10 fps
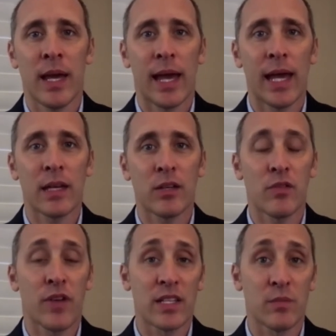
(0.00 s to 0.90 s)
hey,
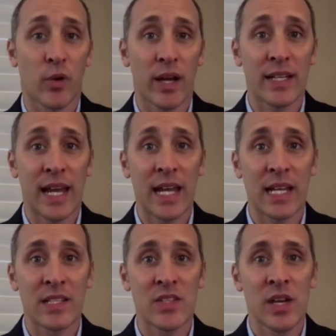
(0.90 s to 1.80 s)
you've had some great
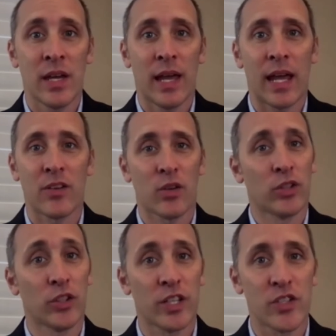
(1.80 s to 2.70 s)
gains and you're a
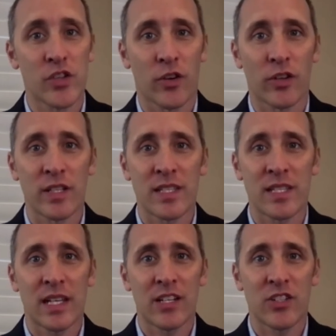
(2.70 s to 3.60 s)
little concerned and
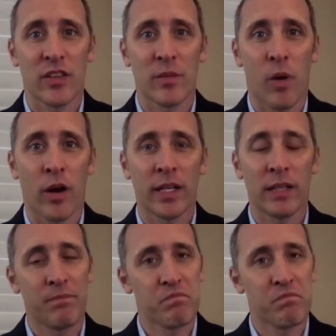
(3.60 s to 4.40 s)
skittish on the market.